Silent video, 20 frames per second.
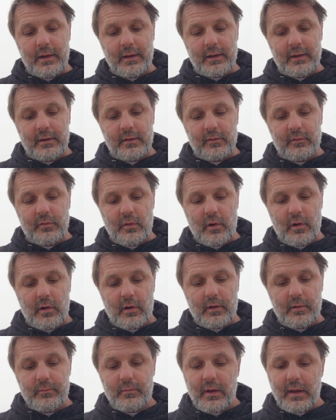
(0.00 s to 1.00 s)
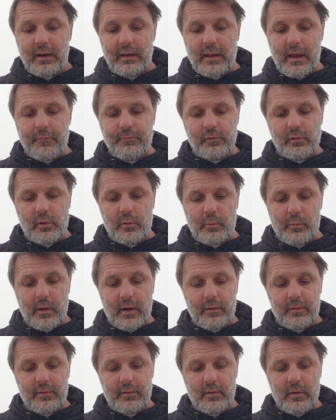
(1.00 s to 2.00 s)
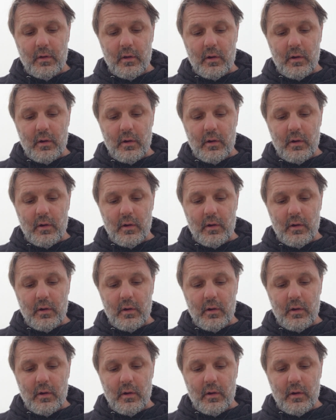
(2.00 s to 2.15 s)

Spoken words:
in his heart, he left Corinth